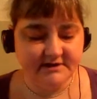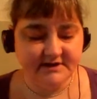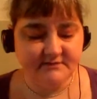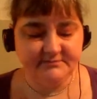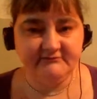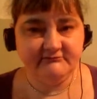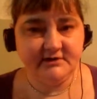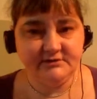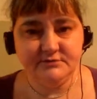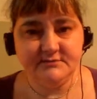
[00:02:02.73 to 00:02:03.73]
it can't be
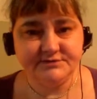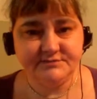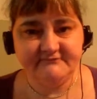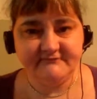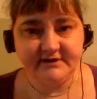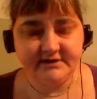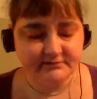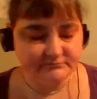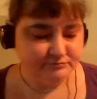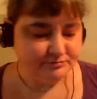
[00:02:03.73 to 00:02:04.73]
real. You must be
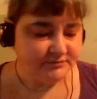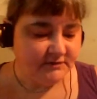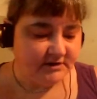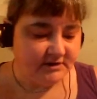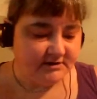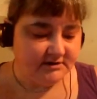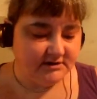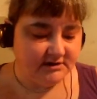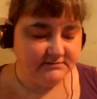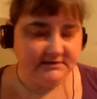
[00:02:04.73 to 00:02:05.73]
faking.
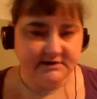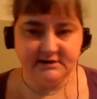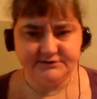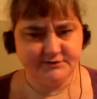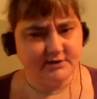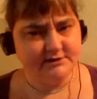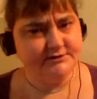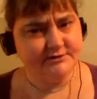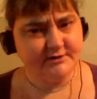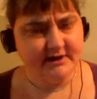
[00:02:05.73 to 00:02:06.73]
It's all
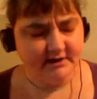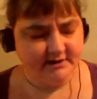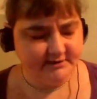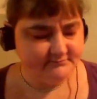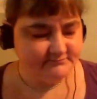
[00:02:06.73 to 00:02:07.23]
in your head.